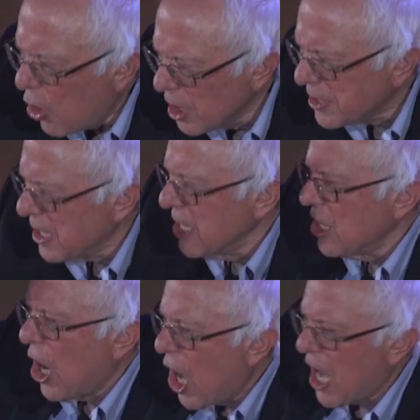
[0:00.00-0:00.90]

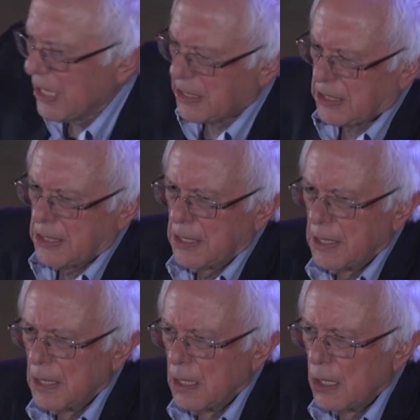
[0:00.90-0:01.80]
daunting odds
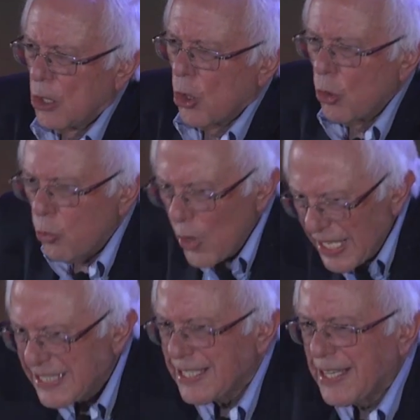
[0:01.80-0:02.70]
who
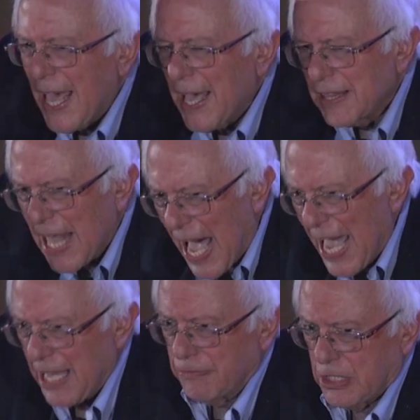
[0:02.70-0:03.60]
risked their
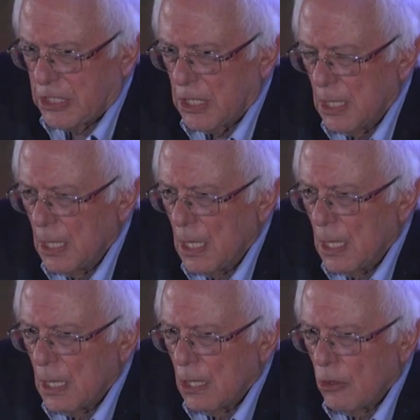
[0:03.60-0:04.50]
lives
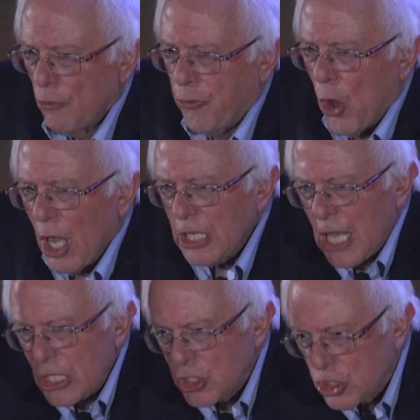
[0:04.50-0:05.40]

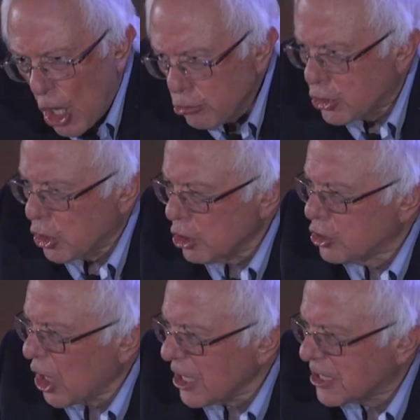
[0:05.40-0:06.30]
for
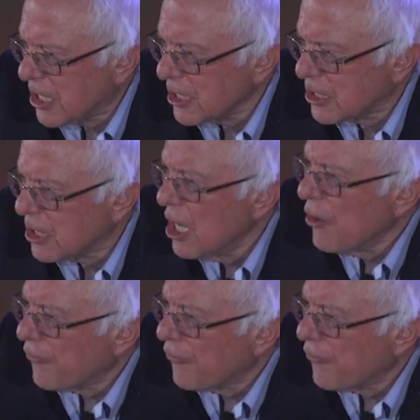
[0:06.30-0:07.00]
social justice,